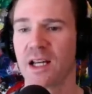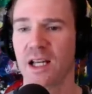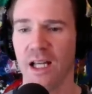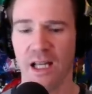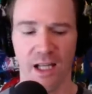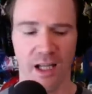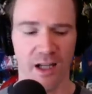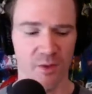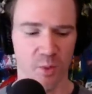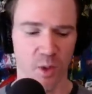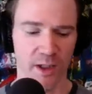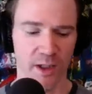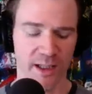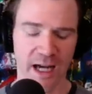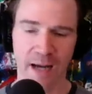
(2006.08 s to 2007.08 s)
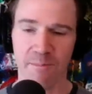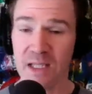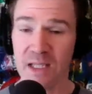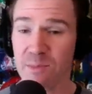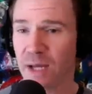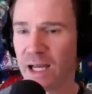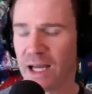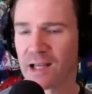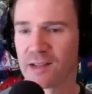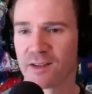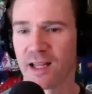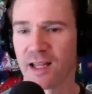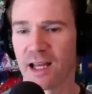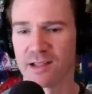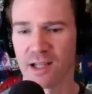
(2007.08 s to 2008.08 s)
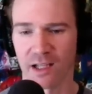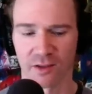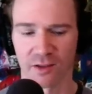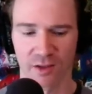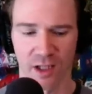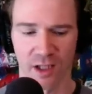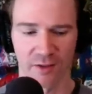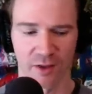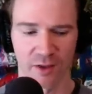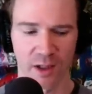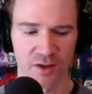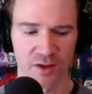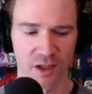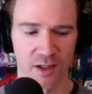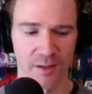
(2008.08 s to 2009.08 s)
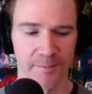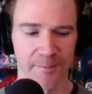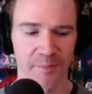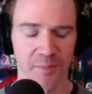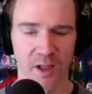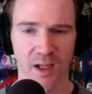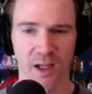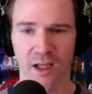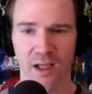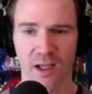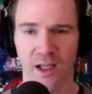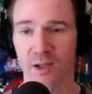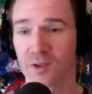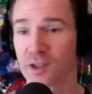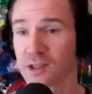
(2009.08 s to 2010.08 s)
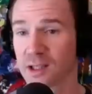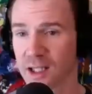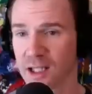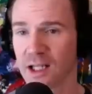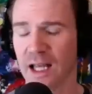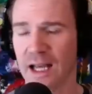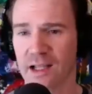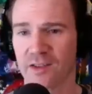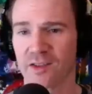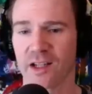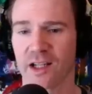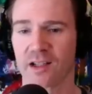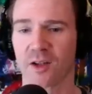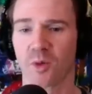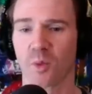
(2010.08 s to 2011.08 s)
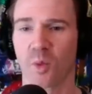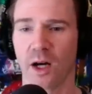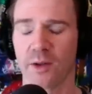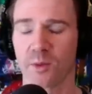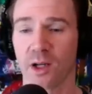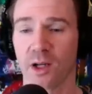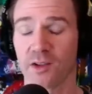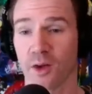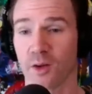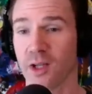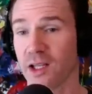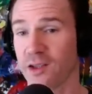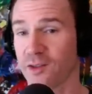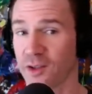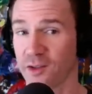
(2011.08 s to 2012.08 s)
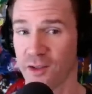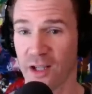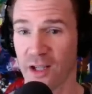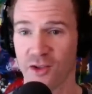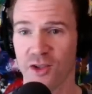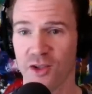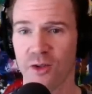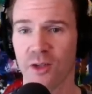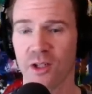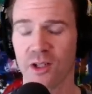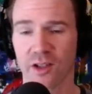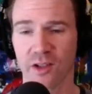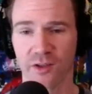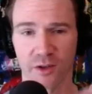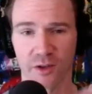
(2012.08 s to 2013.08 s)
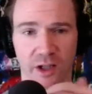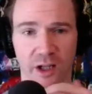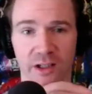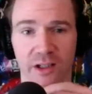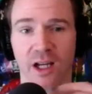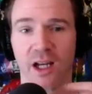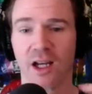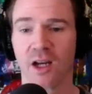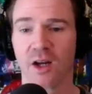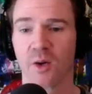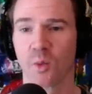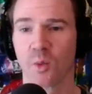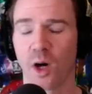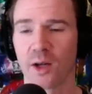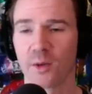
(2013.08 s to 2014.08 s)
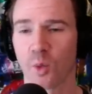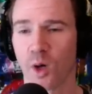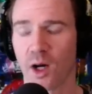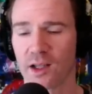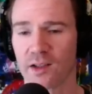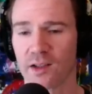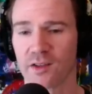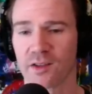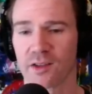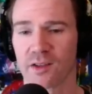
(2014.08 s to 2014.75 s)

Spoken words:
And what got me past that, to answer Dave's question, and it was a little accidental. One was, okay, so there's actually 2 here and these are good. One was... You